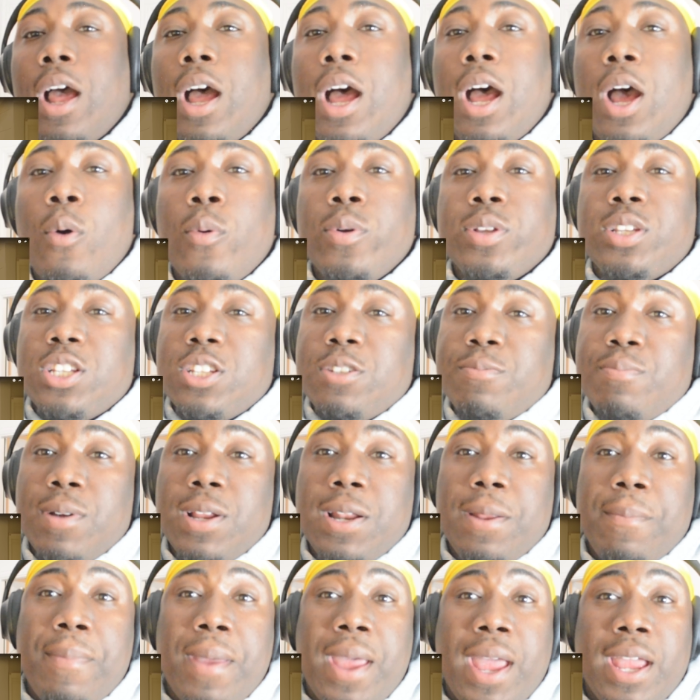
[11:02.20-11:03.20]
uh, which is
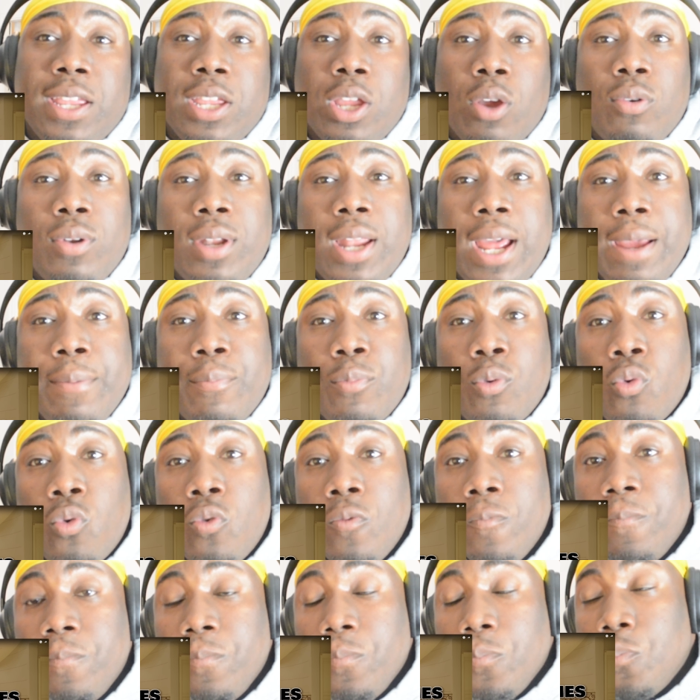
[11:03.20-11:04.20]
Moneybagg Yo label.
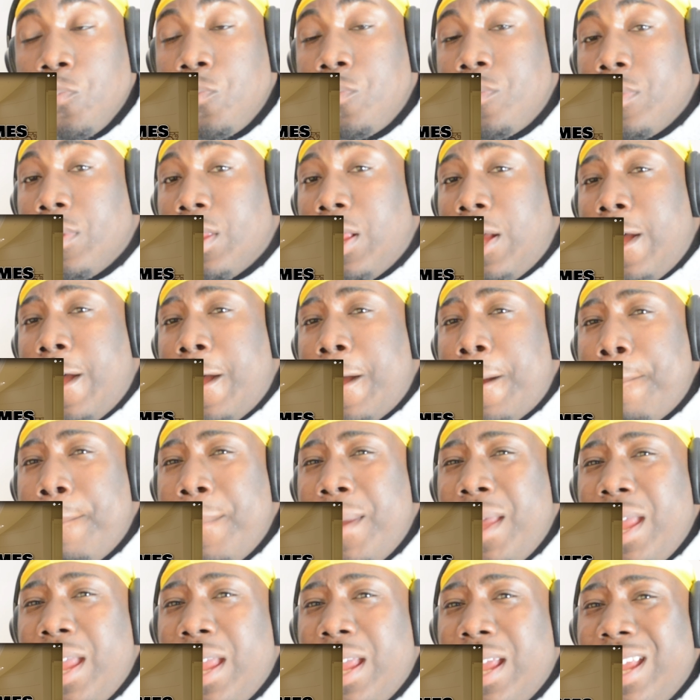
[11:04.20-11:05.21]
Uh,
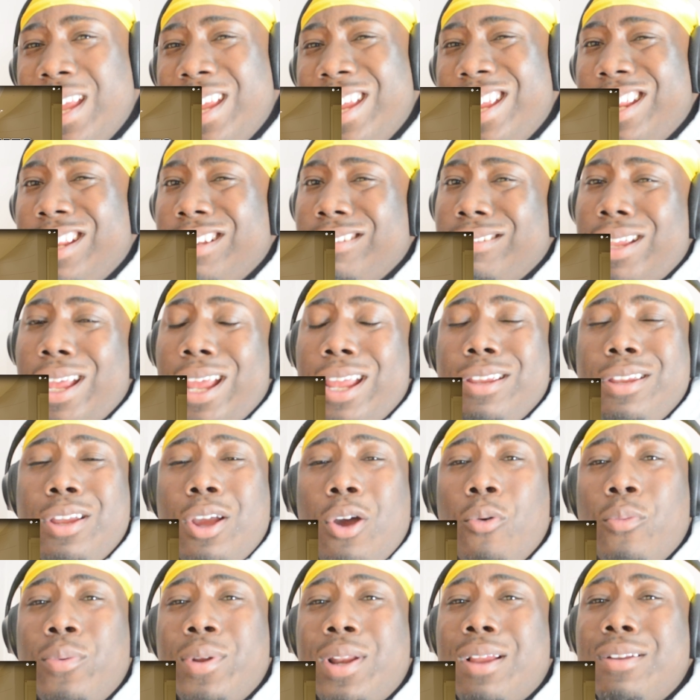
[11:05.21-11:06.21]
man, hey yo,
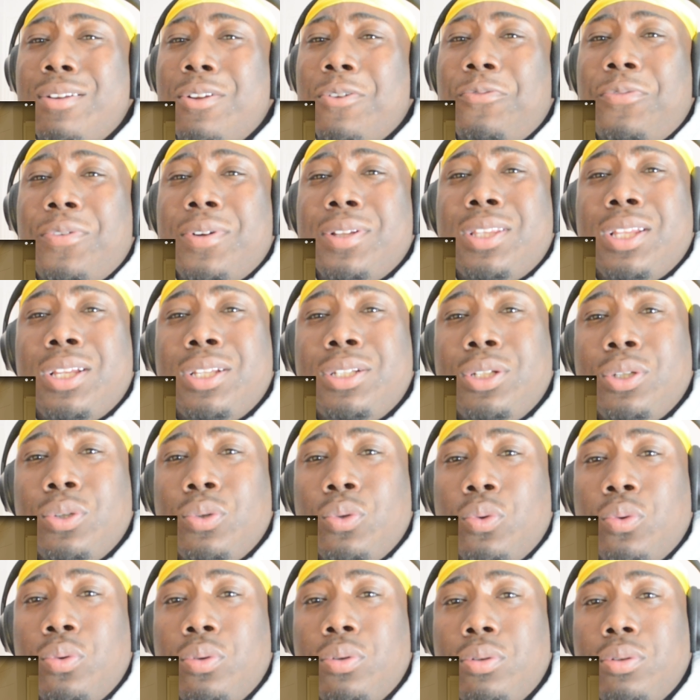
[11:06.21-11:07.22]
without no further ado,
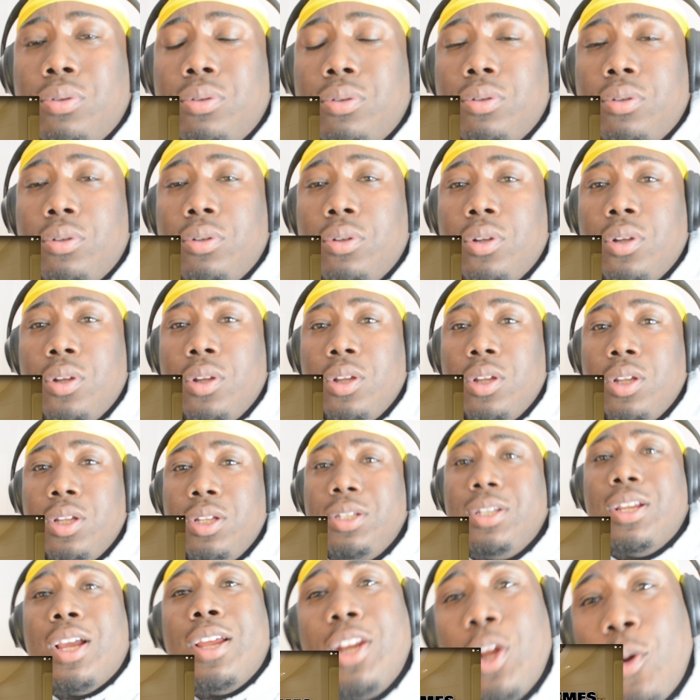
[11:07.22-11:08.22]

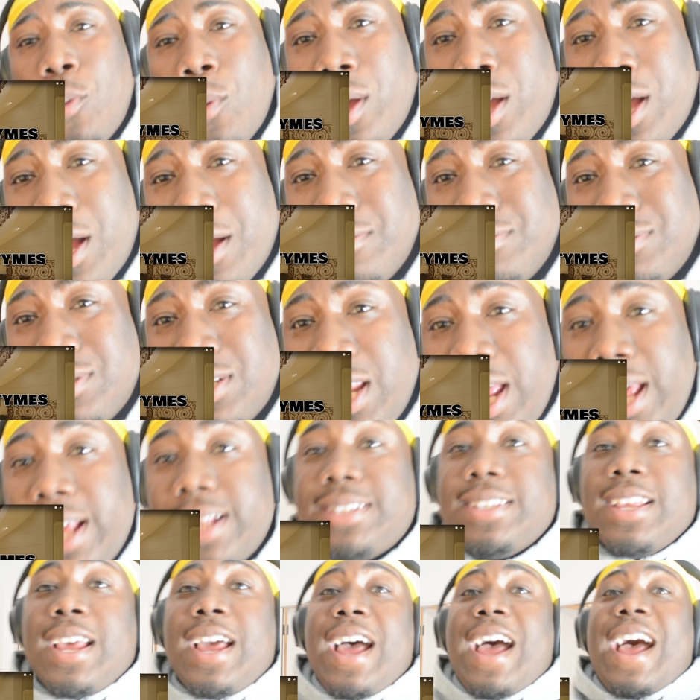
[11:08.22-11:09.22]
y'all know what comes
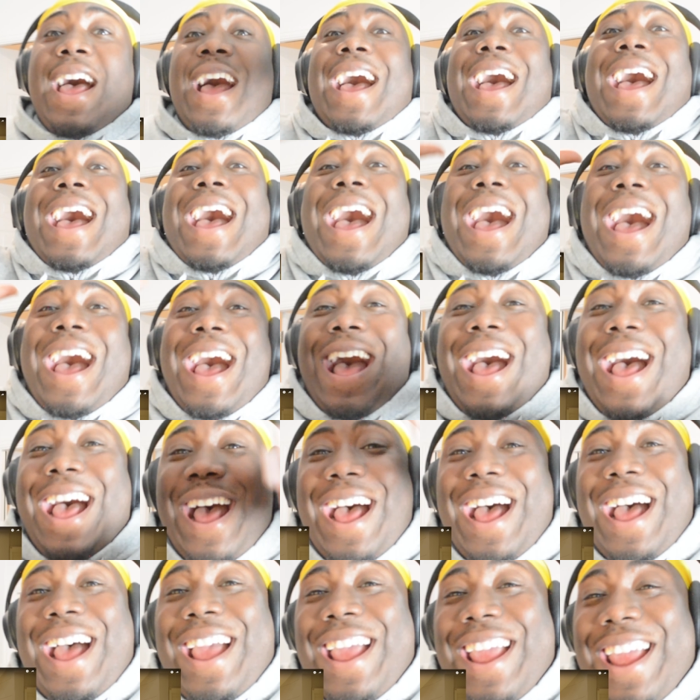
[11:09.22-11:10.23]
next.
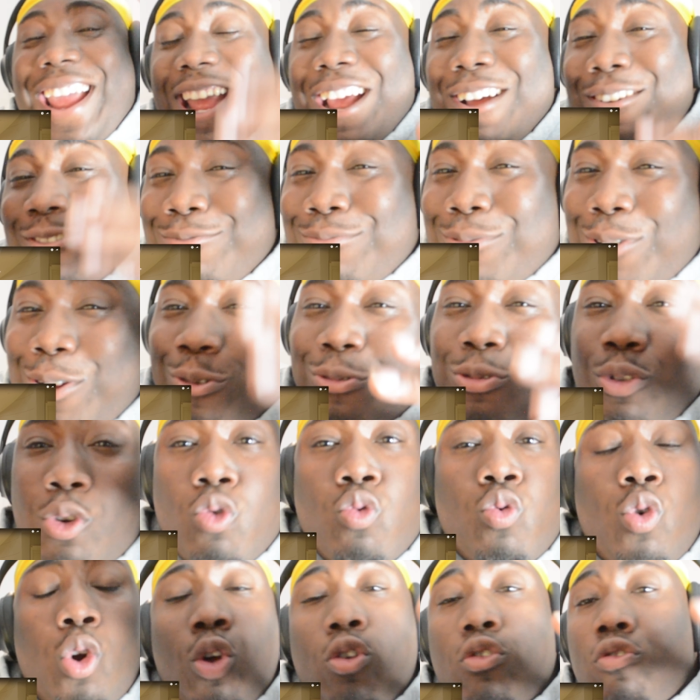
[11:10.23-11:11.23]
I am on the
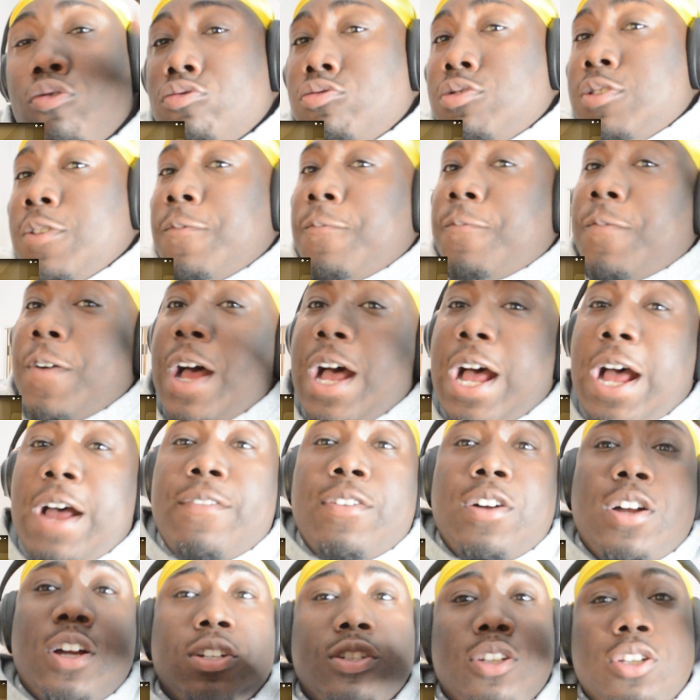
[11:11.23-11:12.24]
road to
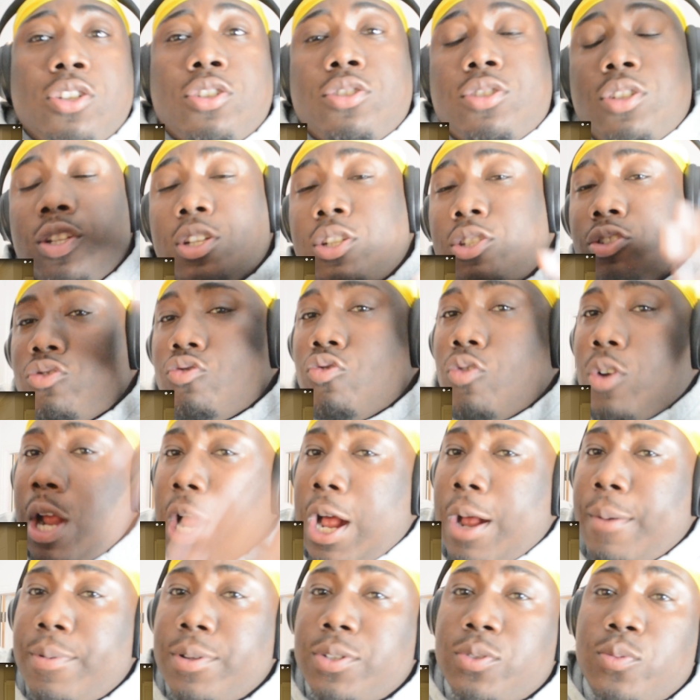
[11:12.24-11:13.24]
500
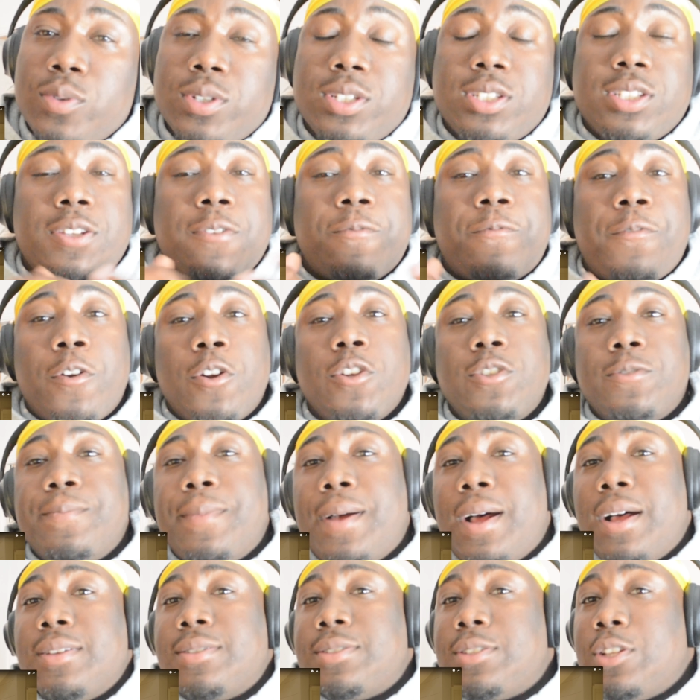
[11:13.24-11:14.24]
subscribers, which is the first
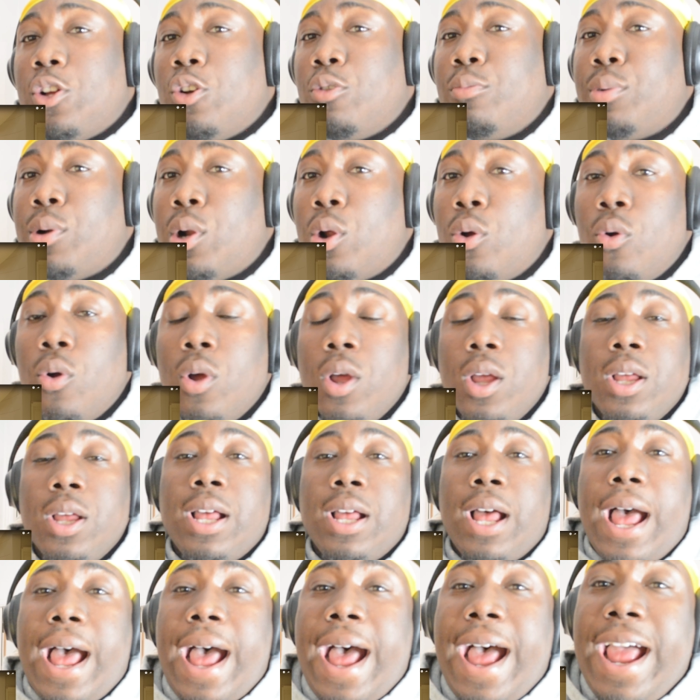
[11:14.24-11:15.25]
milestone, bro.
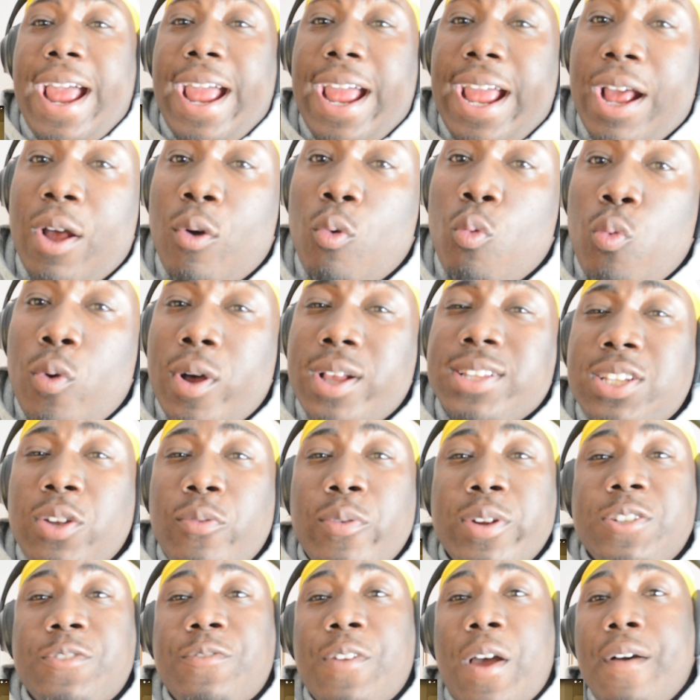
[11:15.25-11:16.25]
I once I
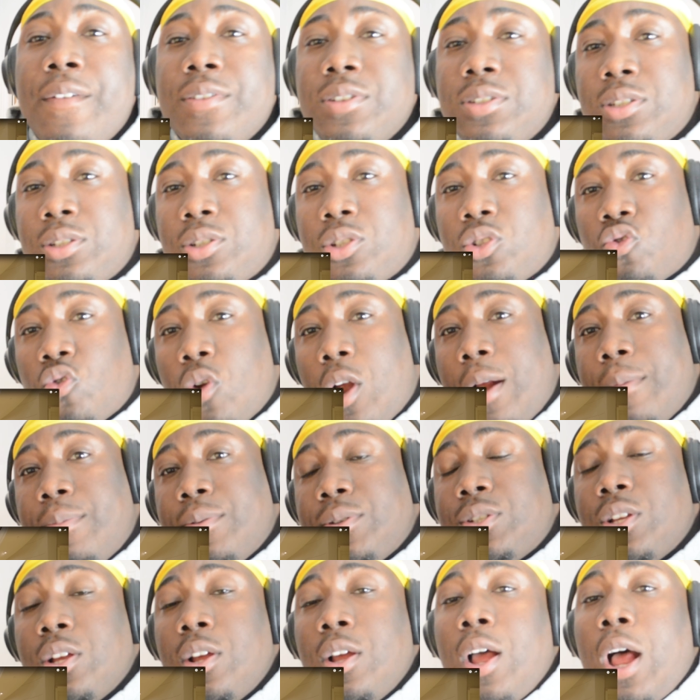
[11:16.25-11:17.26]
reach 500
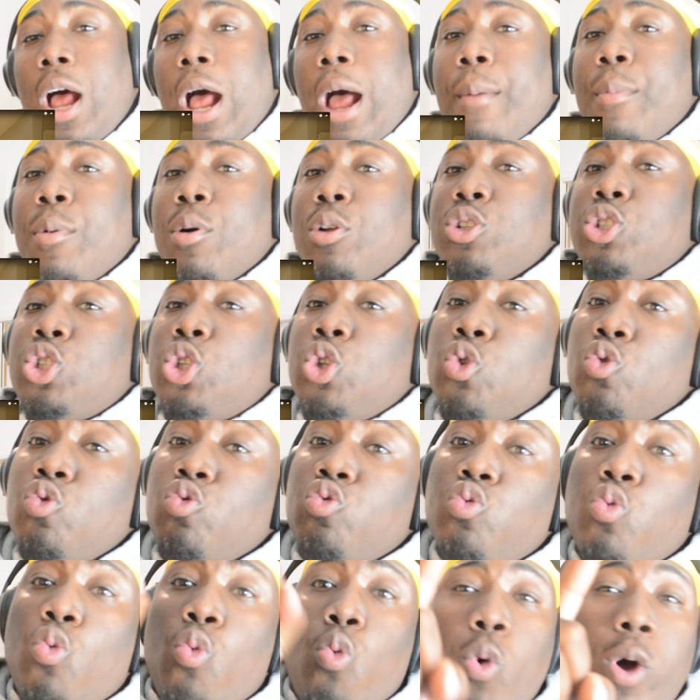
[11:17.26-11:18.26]
subscribers, I'm gonna choose
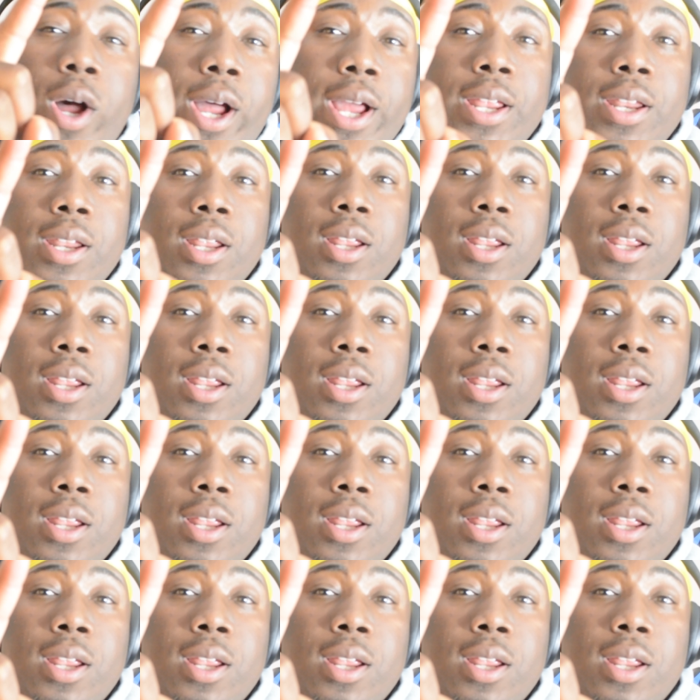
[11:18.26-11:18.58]
one,